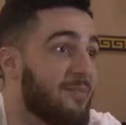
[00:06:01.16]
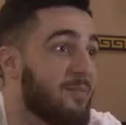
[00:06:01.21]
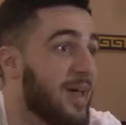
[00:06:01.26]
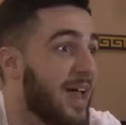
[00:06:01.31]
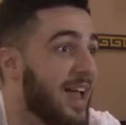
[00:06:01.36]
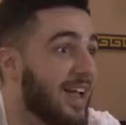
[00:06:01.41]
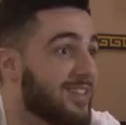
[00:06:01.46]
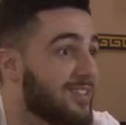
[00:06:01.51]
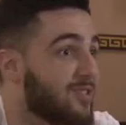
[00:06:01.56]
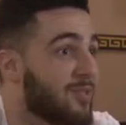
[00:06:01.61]
it
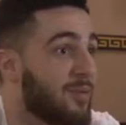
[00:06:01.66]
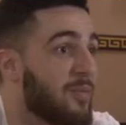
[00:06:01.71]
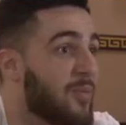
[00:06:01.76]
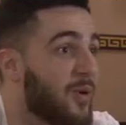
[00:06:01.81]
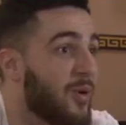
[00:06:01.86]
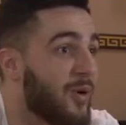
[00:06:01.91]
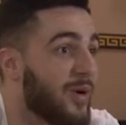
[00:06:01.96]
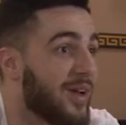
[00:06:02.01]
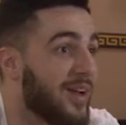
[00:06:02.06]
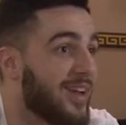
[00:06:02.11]
back at some
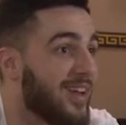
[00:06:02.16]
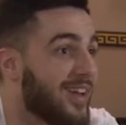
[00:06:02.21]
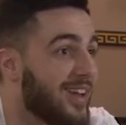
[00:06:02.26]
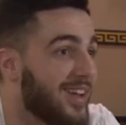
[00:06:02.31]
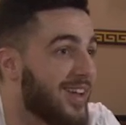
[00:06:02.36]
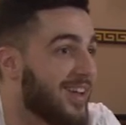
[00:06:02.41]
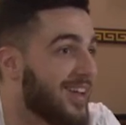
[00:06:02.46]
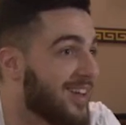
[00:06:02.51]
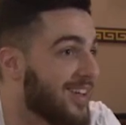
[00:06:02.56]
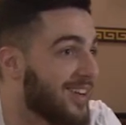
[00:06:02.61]
point.
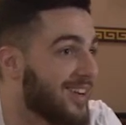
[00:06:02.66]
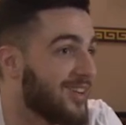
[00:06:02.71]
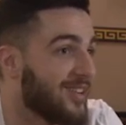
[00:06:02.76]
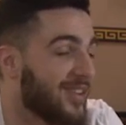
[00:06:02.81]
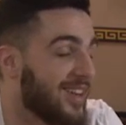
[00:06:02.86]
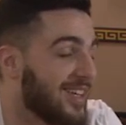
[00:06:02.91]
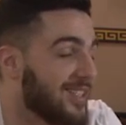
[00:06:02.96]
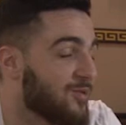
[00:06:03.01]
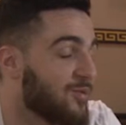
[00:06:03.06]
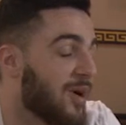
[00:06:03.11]
And, you know,
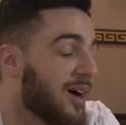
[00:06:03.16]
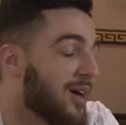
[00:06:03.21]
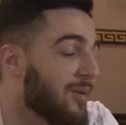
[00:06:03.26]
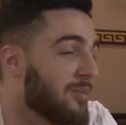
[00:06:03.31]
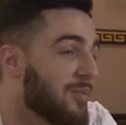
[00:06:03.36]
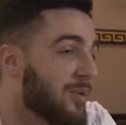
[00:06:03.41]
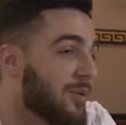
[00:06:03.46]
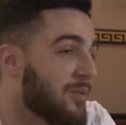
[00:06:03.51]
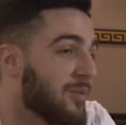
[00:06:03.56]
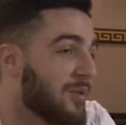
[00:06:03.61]
that's why
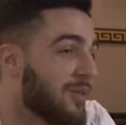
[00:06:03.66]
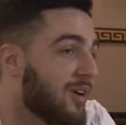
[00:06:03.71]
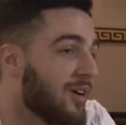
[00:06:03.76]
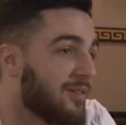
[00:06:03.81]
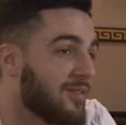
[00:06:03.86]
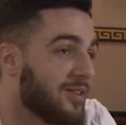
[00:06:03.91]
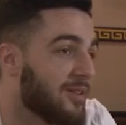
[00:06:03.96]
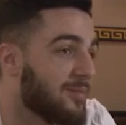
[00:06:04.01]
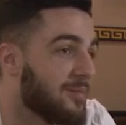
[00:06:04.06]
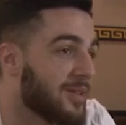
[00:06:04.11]
people
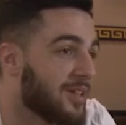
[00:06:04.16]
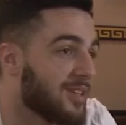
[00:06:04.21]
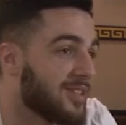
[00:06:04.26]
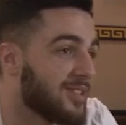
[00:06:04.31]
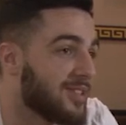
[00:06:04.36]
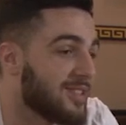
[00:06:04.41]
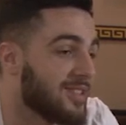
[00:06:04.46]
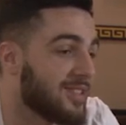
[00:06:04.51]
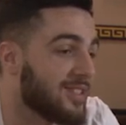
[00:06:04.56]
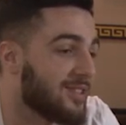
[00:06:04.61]
love him
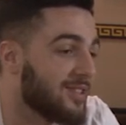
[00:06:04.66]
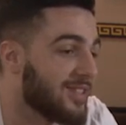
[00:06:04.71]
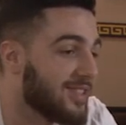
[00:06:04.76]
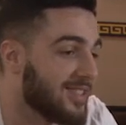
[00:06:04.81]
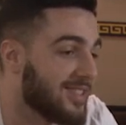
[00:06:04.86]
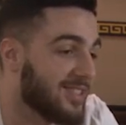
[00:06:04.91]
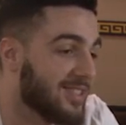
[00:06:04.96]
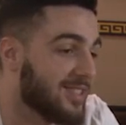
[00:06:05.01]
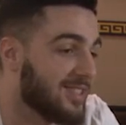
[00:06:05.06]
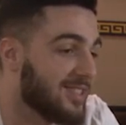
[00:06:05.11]
because, you know,
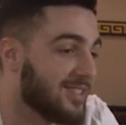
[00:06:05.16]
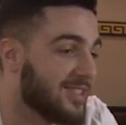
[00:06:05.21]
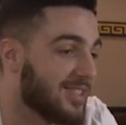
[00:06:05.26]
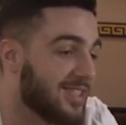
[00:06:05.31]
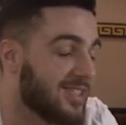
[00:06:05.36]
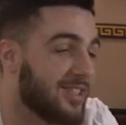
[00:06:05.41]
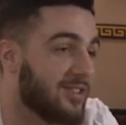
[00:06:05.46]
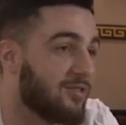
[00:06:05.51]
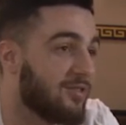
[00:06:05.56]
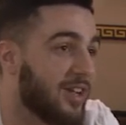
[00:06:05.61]
it's just
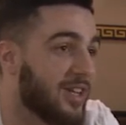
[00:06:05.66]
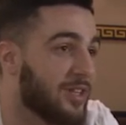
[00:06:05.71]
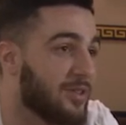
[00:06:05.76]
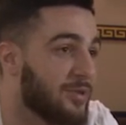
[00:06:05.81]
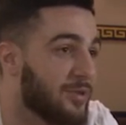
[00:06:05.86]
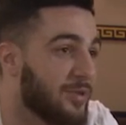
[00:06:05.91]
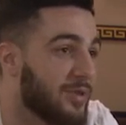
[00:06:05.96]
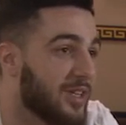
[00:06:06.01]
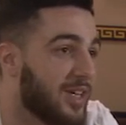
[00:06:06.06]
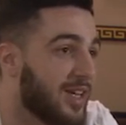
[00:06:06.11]
such a great dude